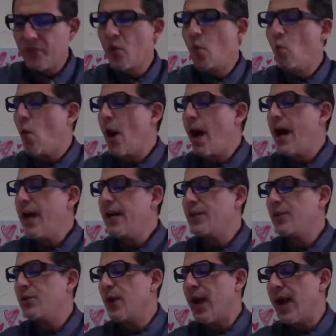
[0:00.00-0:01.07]
Why do
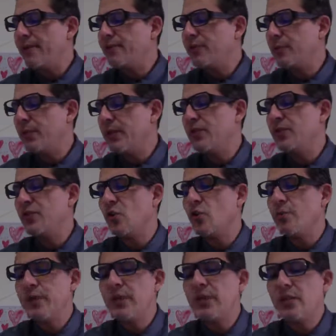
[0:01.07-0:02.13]
you have to be so
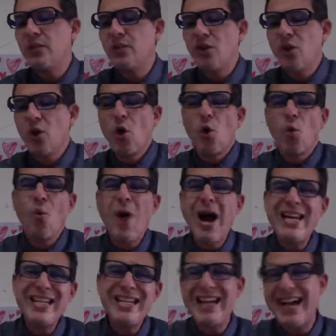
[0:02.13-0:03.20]
mean?
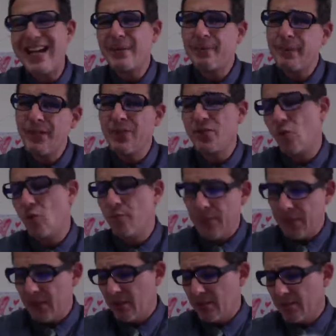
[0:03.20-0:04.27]
Why you gotta be so
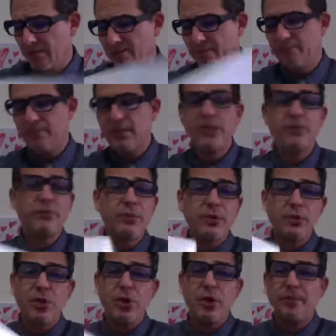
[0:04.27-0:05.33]
mean? That's from the
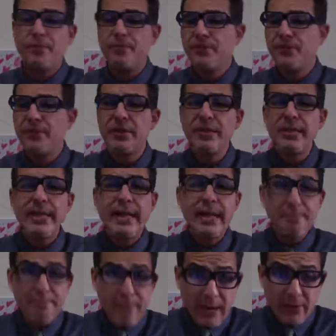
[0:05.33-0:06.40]
song.
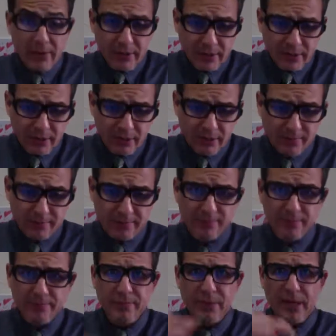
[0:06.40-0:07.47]
Embarrass,
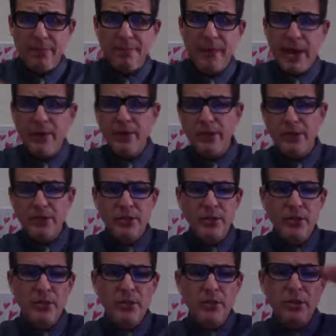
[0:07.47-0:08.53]
Embarrass,
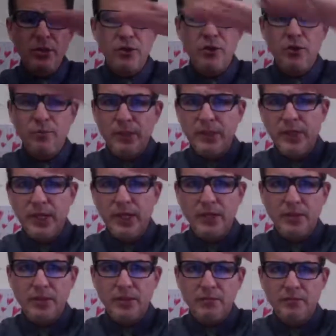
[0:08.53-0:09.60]

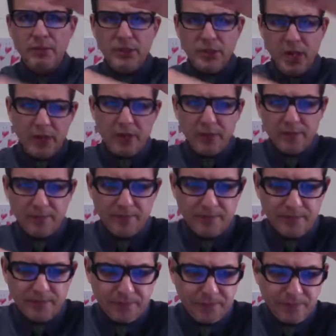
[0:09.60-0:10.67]
humiliate, much higher.
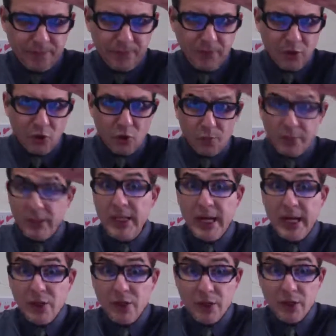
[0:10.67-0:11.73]

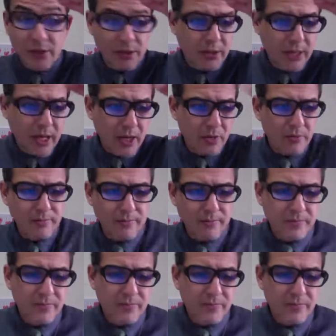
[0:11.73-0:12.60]
Humiliation is the noun.